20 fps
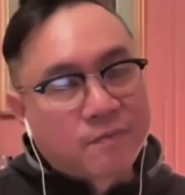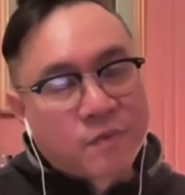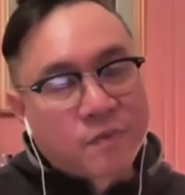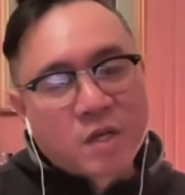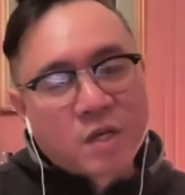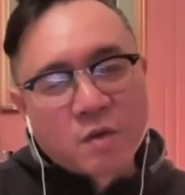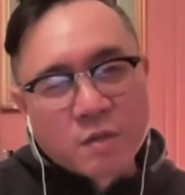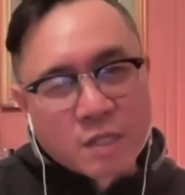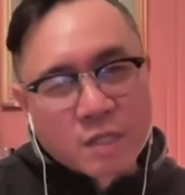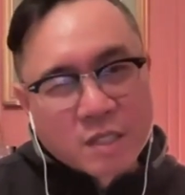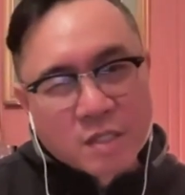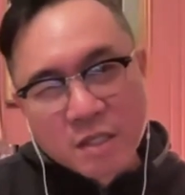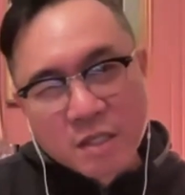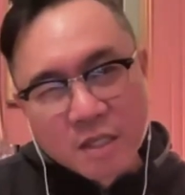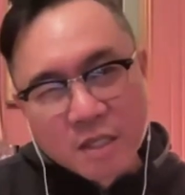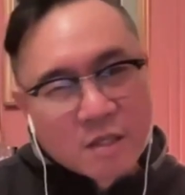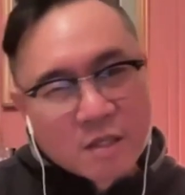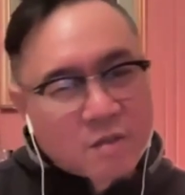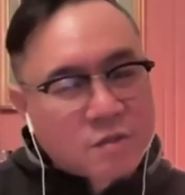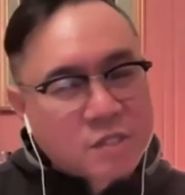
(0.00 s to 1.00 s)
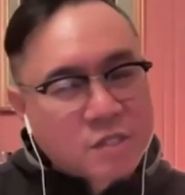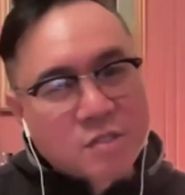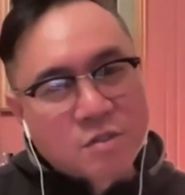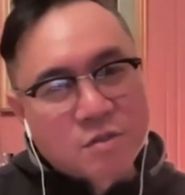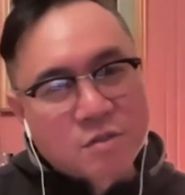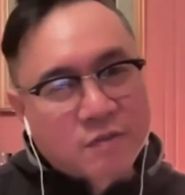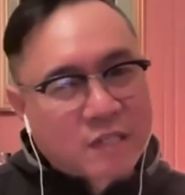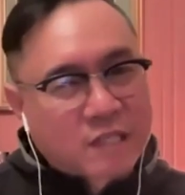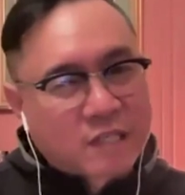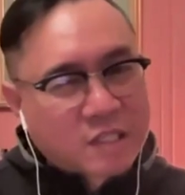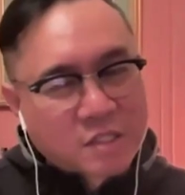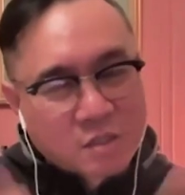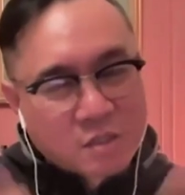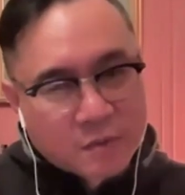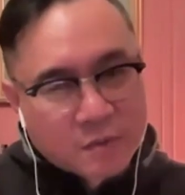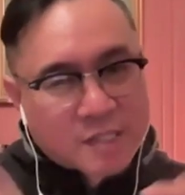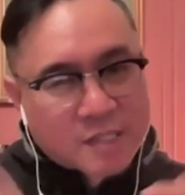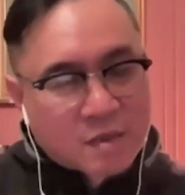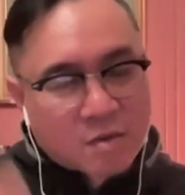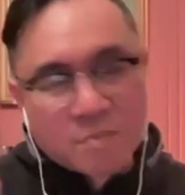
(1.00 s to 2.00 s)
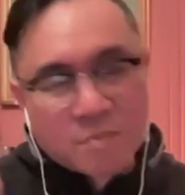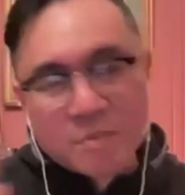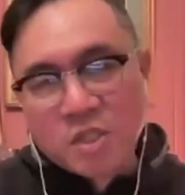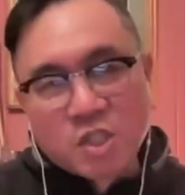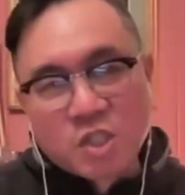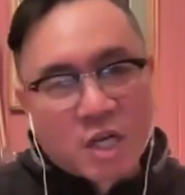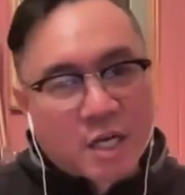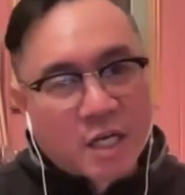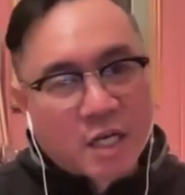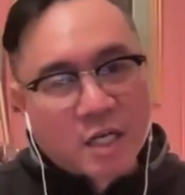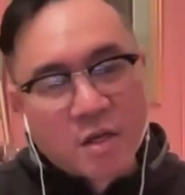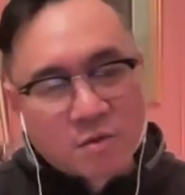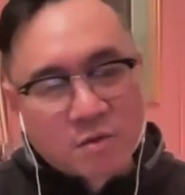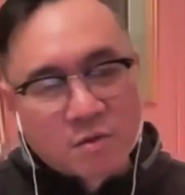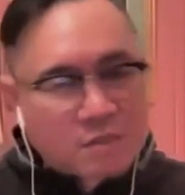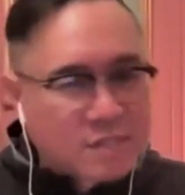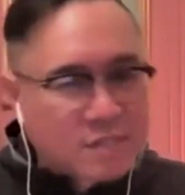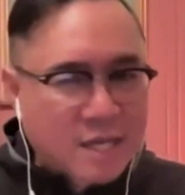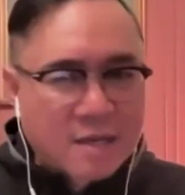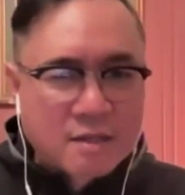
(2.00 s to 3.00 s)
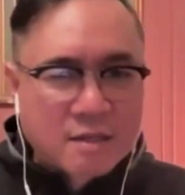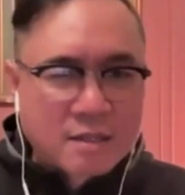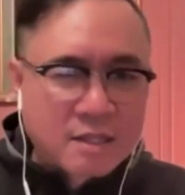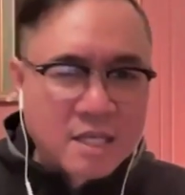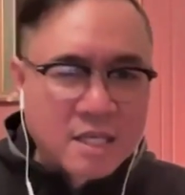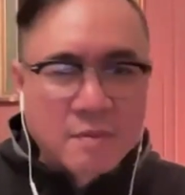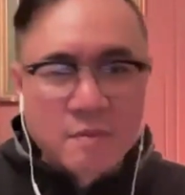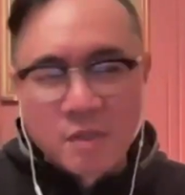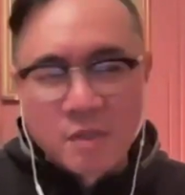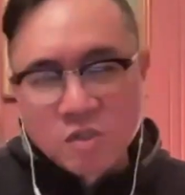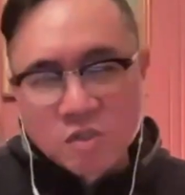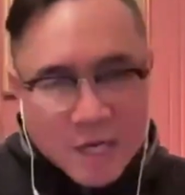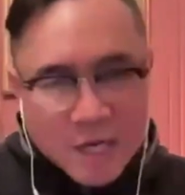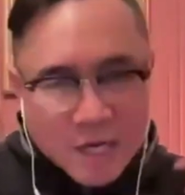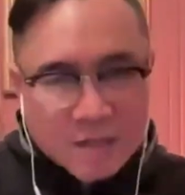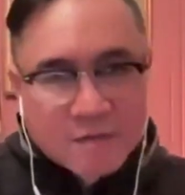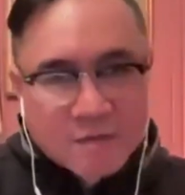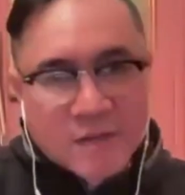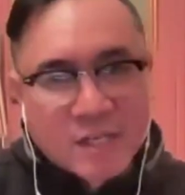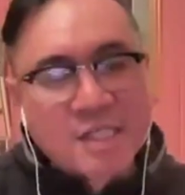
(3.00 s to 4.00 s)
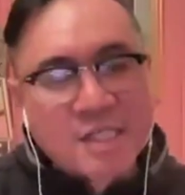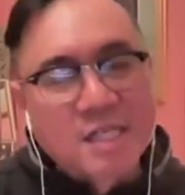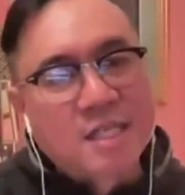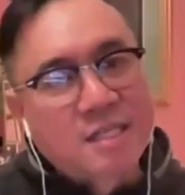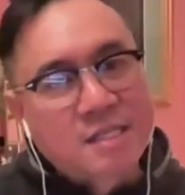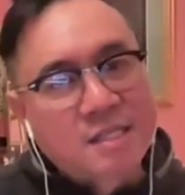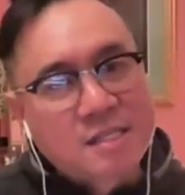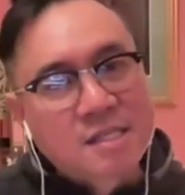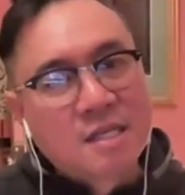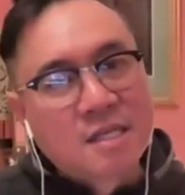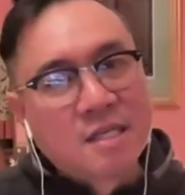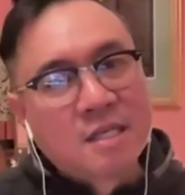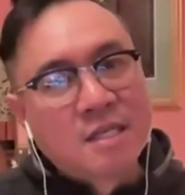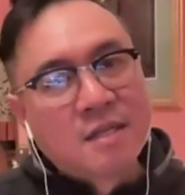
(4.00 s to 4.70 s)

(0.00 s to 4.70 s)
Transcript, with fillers: You know, and in, in those intervening two weeks, I would be jotting notes down and keeping track of ideas.